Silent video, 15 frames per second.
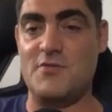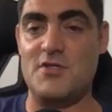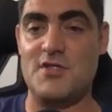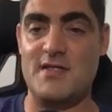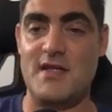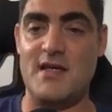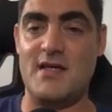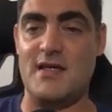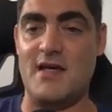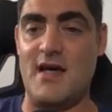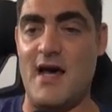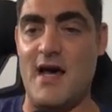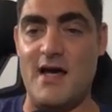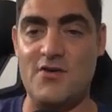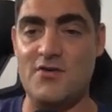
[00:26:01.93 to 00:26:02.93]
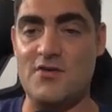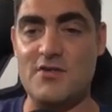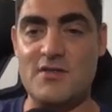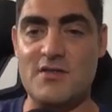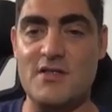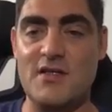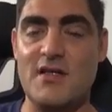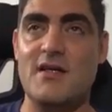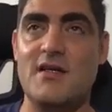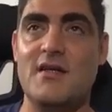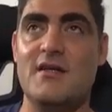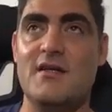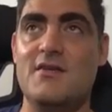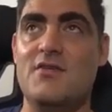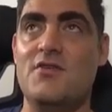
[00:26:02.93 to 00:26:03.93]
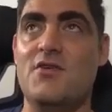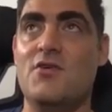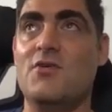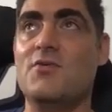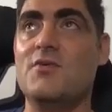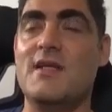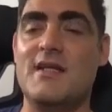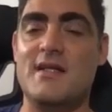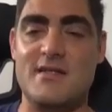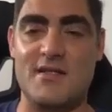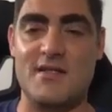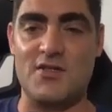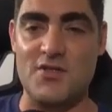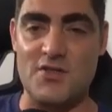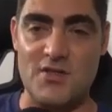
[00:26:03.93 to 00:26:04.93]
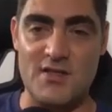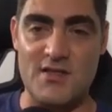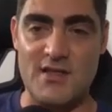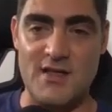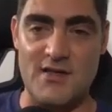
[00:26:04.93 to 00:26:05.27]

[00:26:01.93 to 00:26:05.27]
just saying I don't know that it's a good